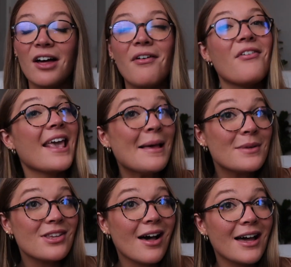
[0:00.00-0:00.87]
off of
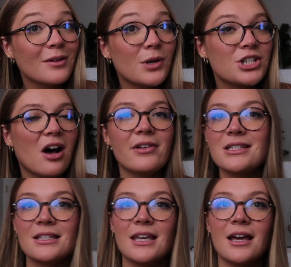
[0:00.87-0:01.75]
Amazon, which
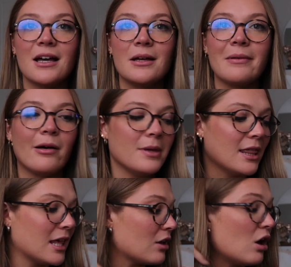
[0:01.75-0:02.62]
obviously I will be
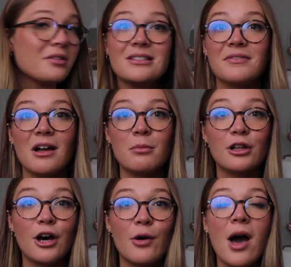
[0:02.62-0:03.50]
linking all this stuff down
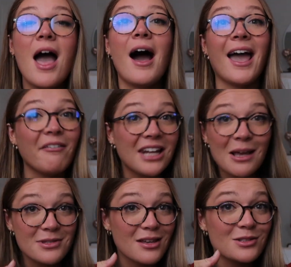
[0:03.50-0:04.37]
below. I have an
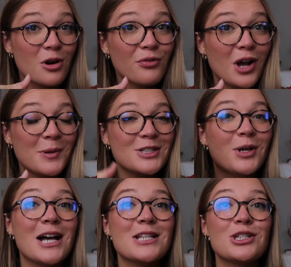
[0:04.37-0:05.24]
Amazon storefront which
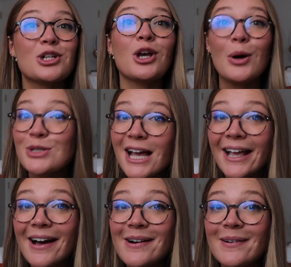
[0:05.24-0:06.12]
you guys should go
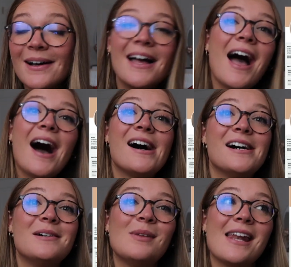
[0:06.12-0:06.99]
check out.
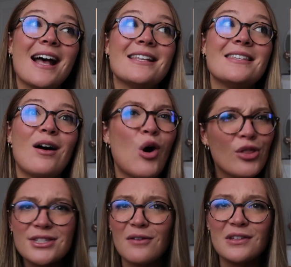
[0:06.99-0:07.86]
It has all
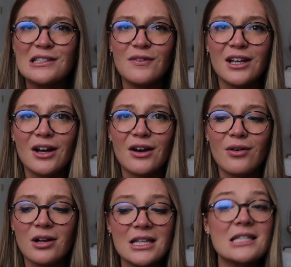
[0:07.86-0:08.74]
the stuff in this video, or at